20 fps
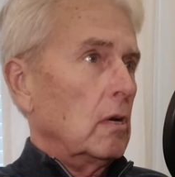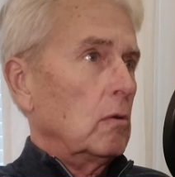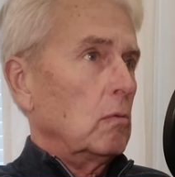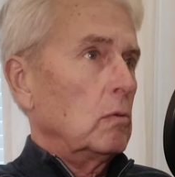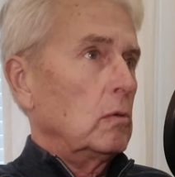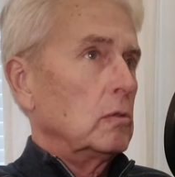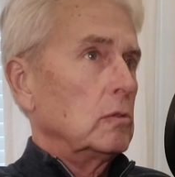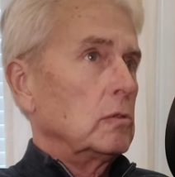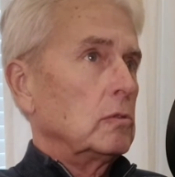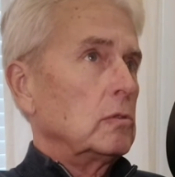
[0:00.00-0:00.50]
I
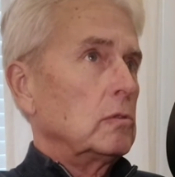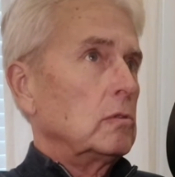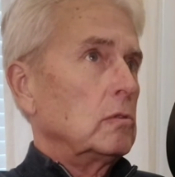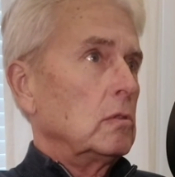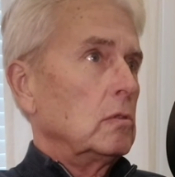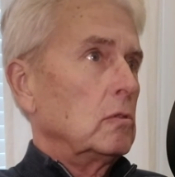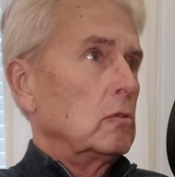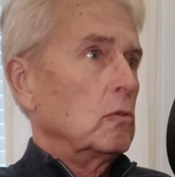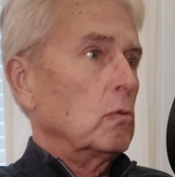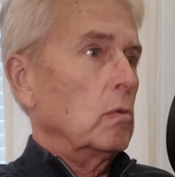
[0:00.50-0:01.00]

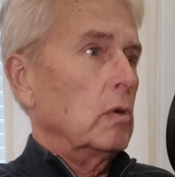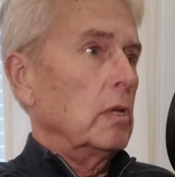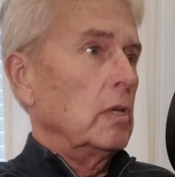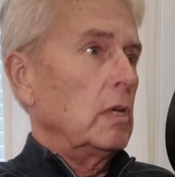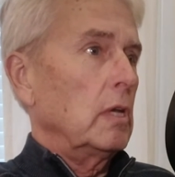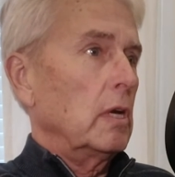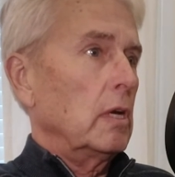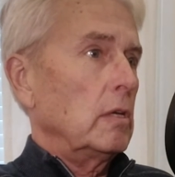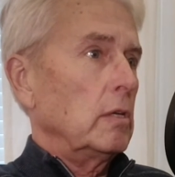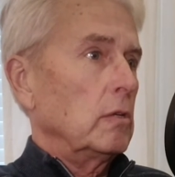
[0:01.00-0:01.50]
was
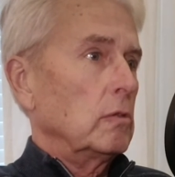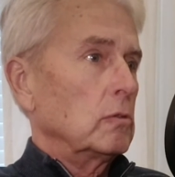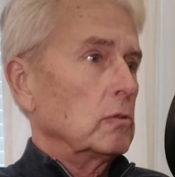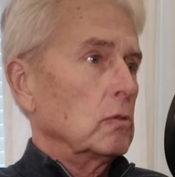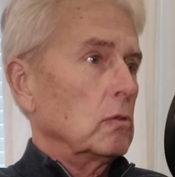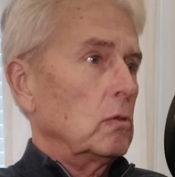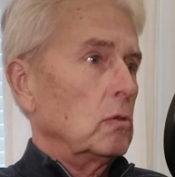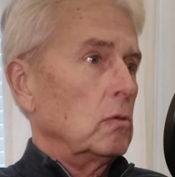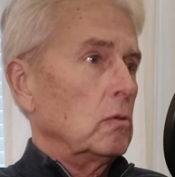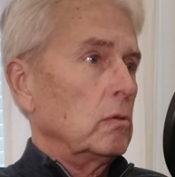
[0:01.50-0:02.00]
29 years
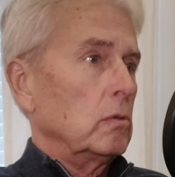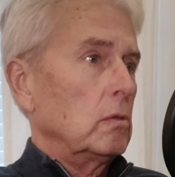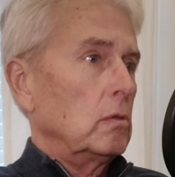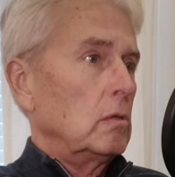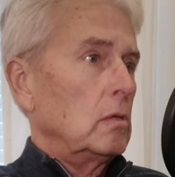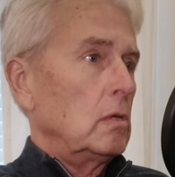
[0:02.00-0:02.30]
old.